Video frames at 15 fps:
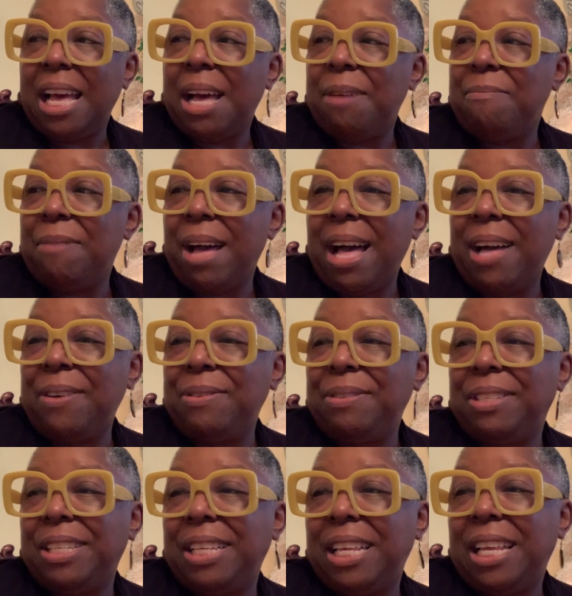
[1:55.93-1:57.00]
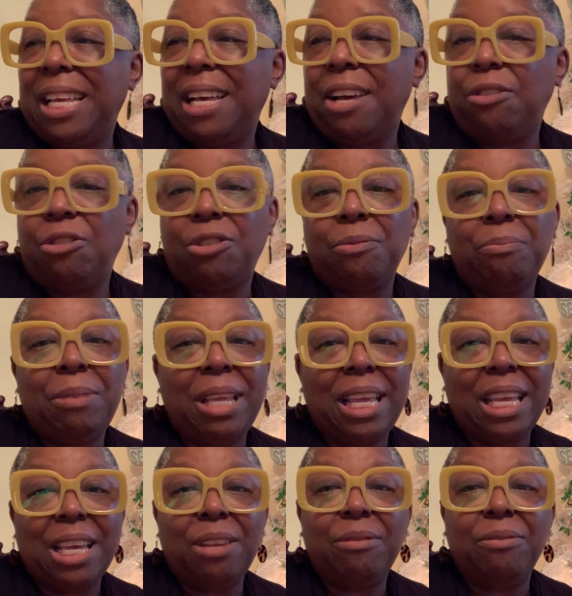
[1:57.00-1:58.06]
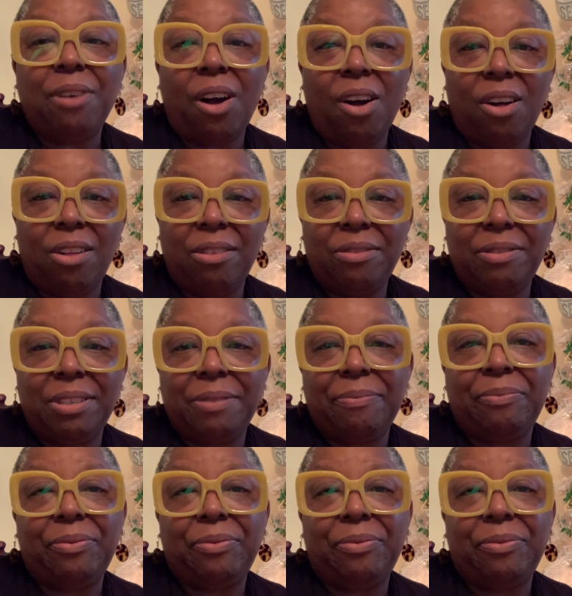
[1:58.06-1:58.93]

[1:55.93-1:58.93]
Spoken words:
about being involved.